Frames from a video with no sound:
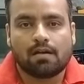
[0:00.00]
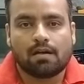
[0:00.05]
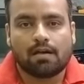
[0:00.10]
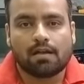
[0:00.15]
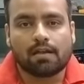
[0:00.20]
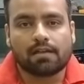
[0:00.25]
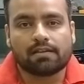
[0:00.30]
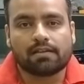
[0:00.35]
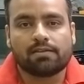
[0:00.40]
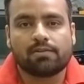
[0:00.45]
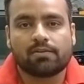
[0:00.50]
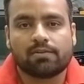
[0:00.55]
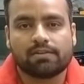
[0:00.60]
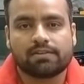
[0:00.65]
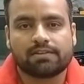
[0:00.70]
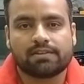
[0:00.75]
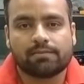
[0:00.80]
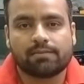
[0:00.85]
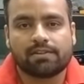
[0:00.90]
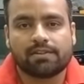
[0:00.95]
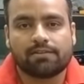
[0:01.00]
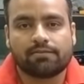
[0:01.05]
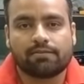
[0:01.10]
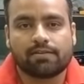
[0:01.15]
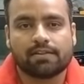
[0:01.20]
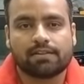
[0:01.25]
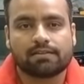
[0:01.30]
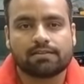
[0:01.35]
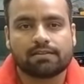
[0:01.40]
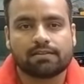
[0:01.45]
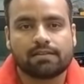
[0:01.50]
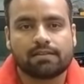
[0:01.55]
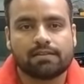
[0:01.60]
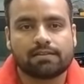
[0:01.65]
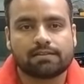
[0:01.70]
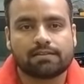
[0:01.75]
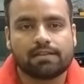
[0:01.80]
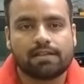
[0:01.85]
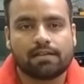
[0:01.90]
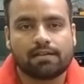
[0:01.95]
Another noticeable difference
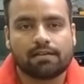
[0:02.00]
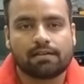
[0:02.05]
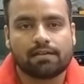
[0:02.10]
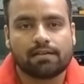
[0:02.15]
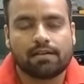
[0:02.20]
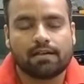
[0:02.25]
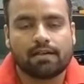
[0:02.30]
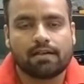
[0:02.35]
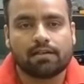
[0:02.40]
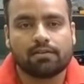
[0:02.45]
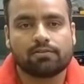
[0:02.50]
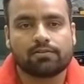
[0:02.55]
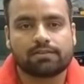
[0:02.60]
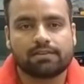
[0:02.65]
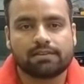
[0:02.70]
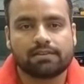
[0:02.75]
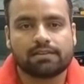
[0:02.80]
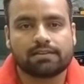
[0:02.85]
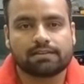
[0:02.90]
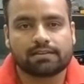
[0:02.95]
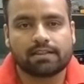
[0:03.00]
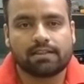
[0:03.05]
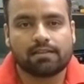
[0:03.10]
is that analog signals